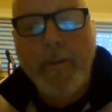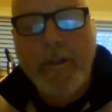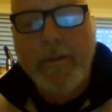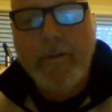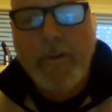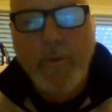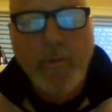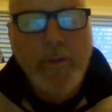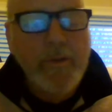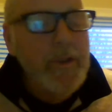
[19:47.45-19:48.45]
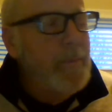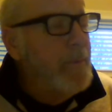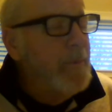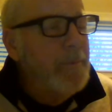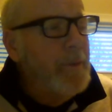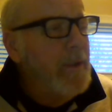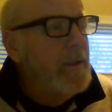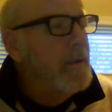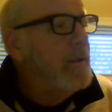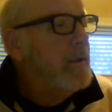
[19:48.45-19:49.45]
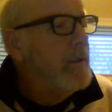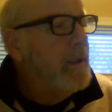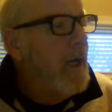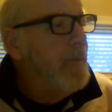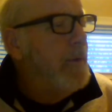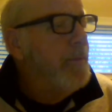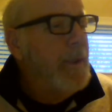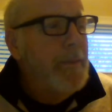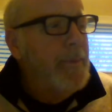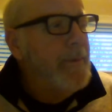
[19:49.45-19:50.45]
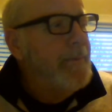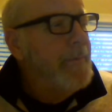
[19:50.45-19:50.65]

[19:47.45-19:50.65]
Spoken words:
because it's just real simple, blunt, common people.